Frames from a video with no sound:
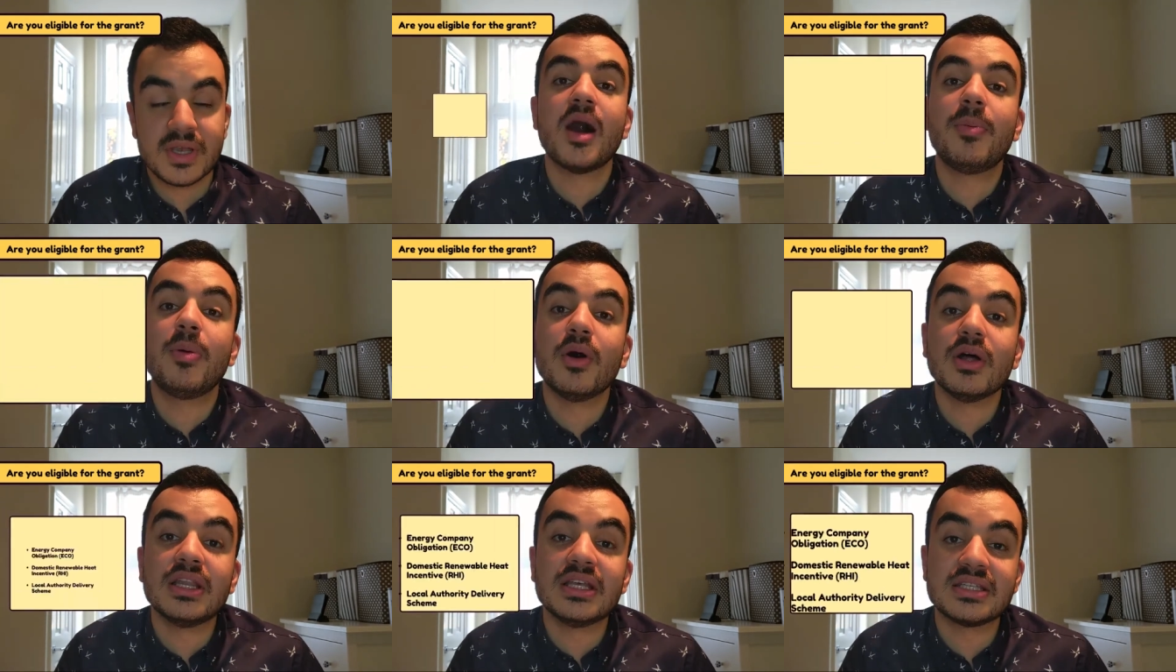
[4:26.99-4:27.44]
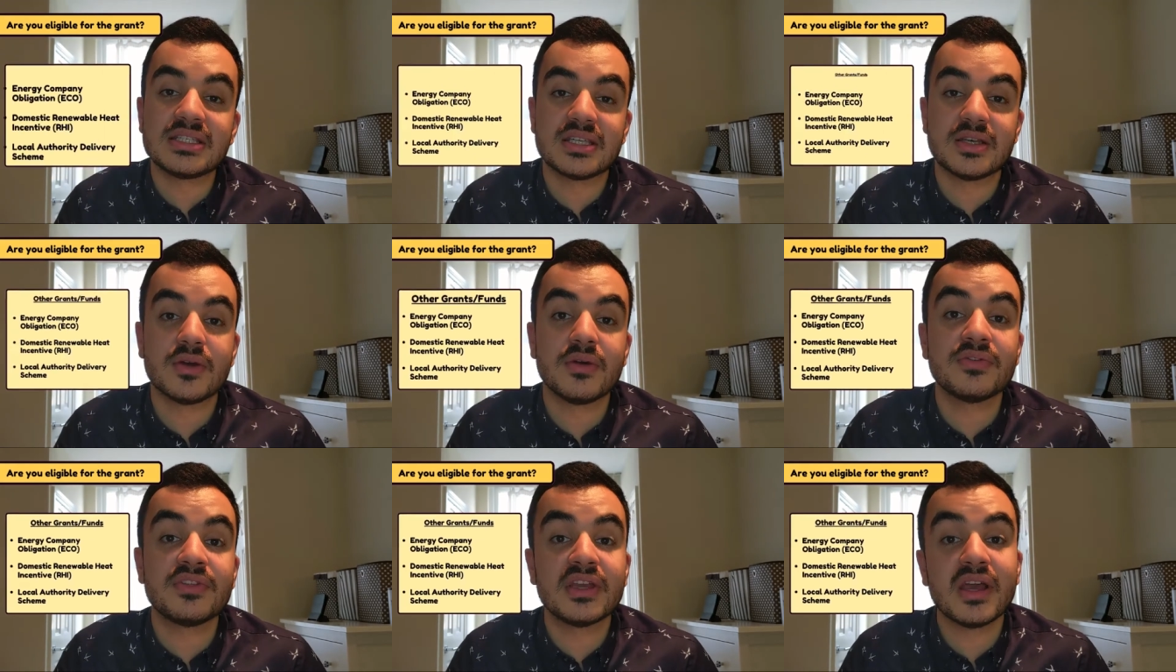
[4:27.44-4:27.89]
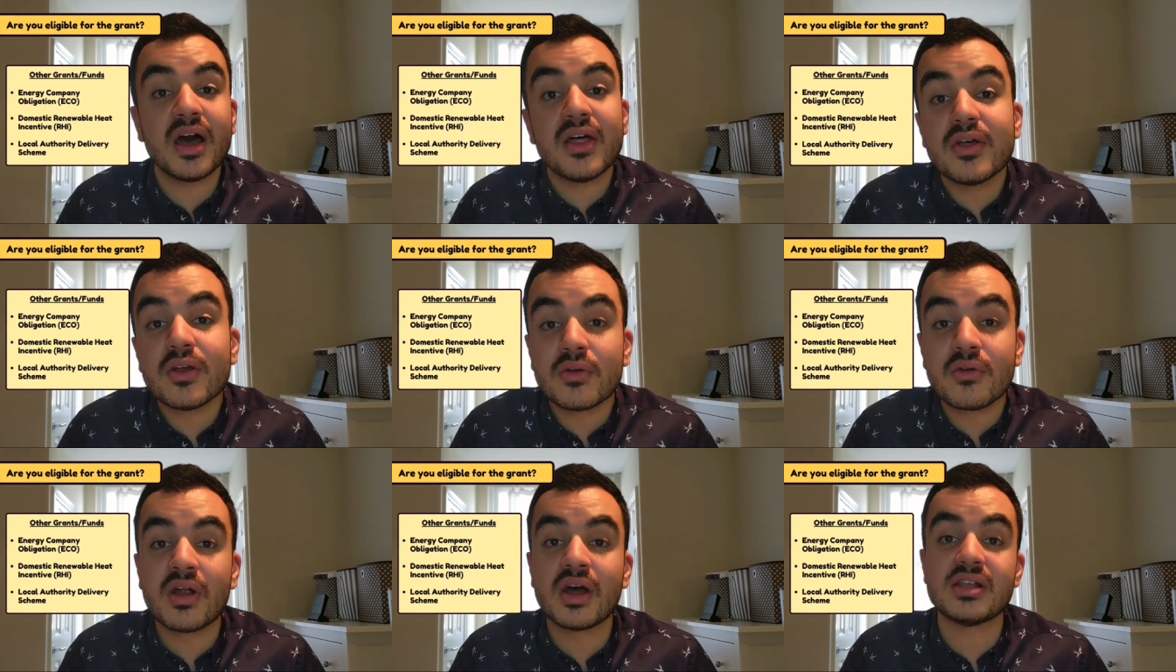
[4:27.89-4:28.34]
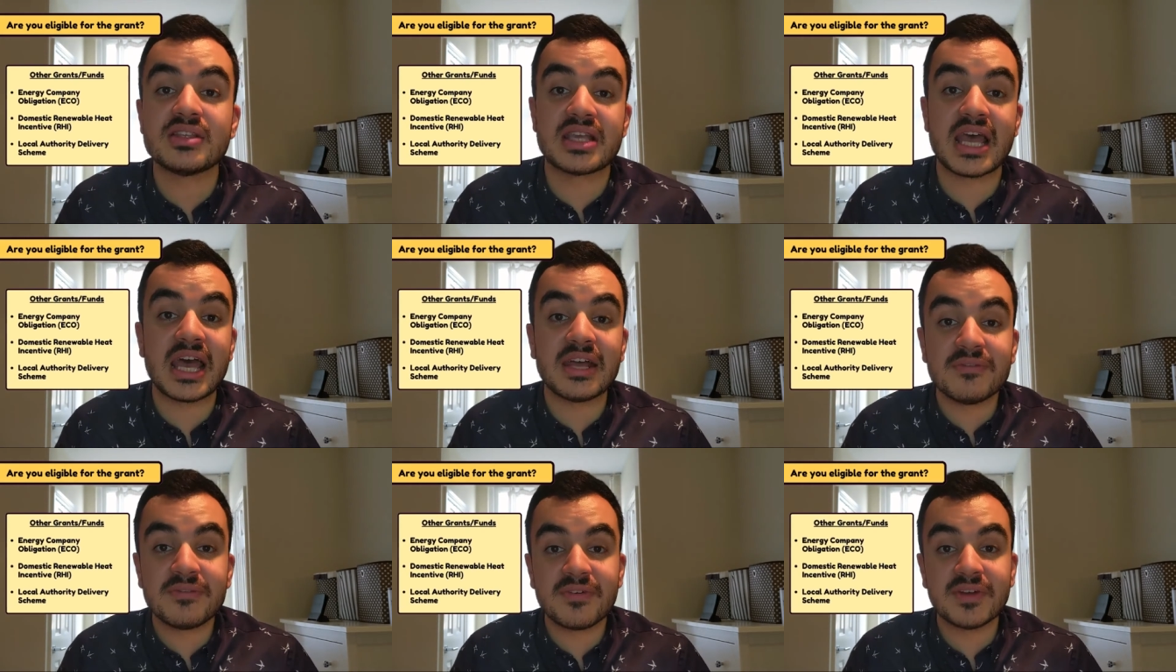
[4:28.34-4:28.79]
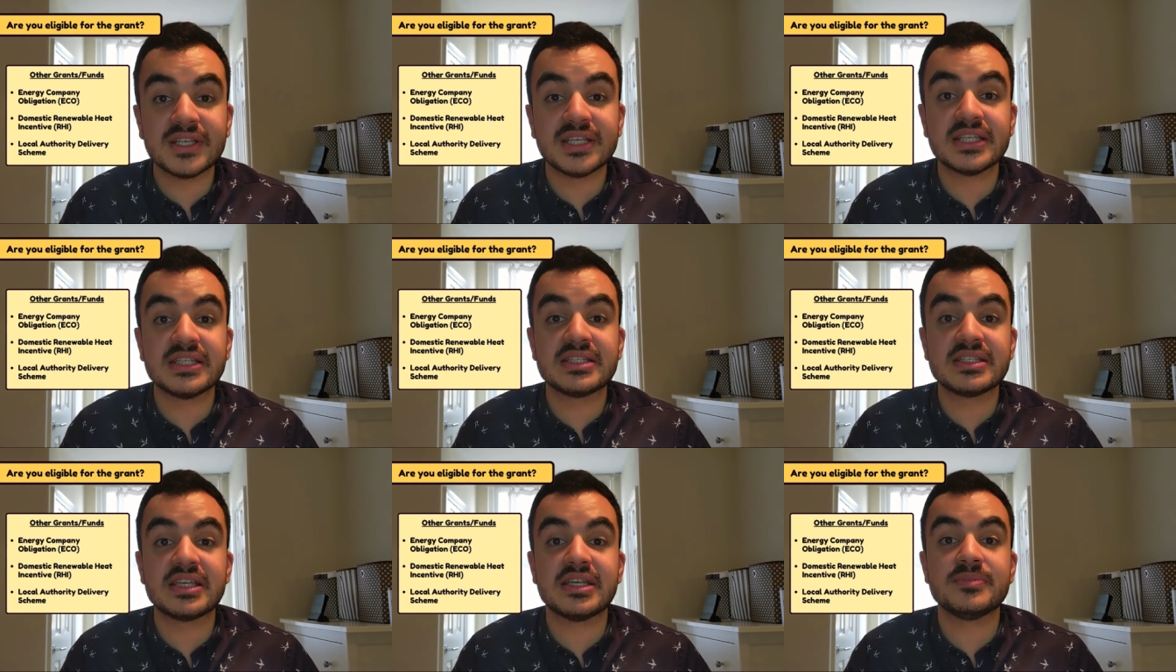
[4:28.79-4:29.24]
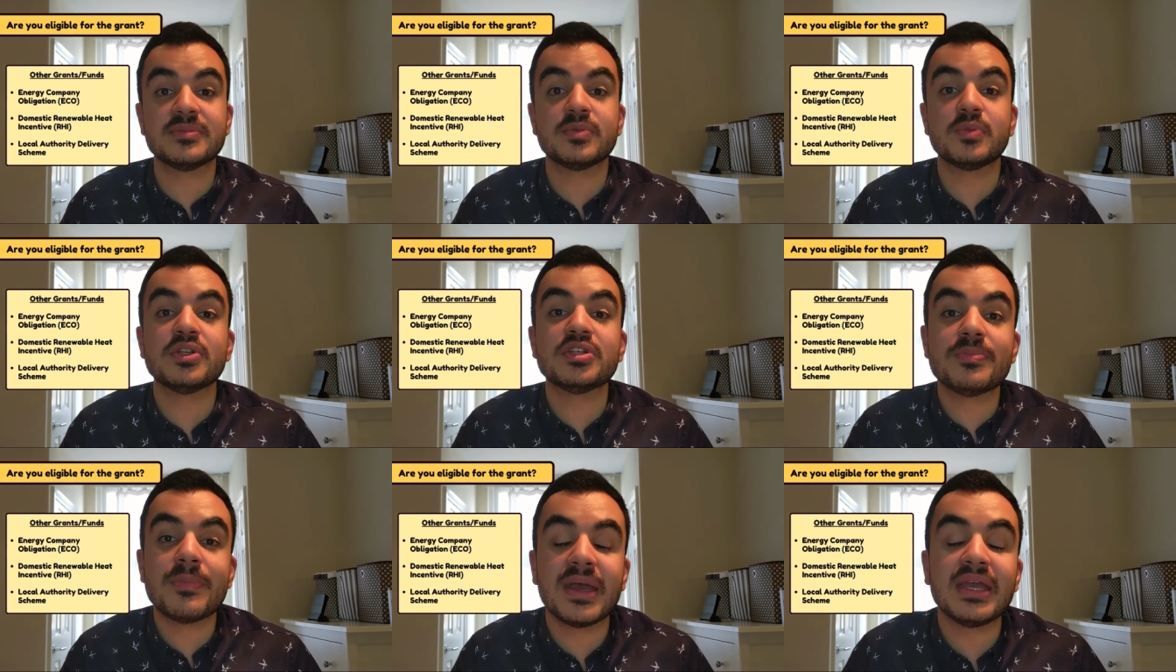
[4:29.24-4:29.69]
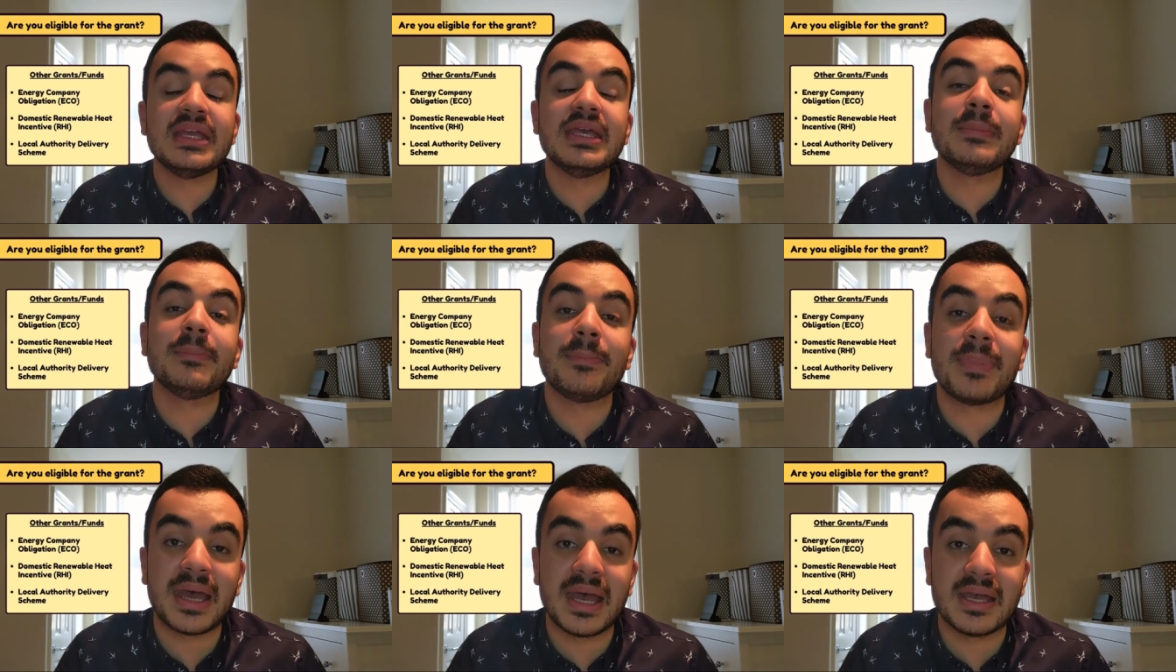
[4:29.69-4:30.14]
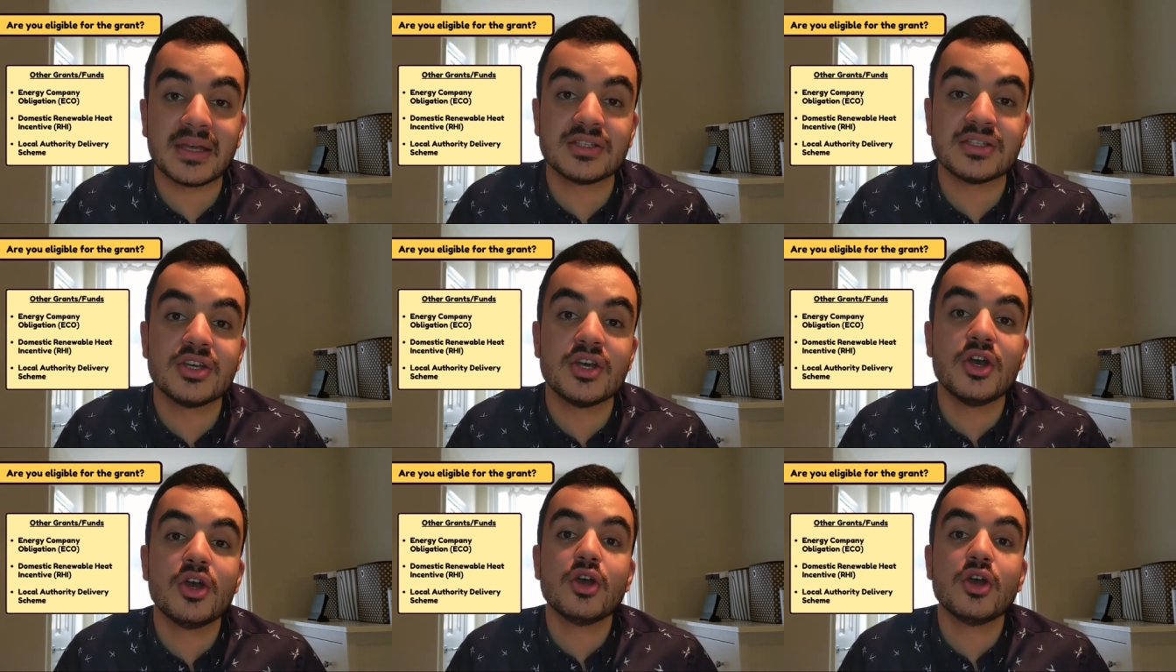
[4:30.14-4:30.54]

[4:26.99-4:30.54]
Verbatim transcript: I'll put a list here of the other grants and funding schemes which may impact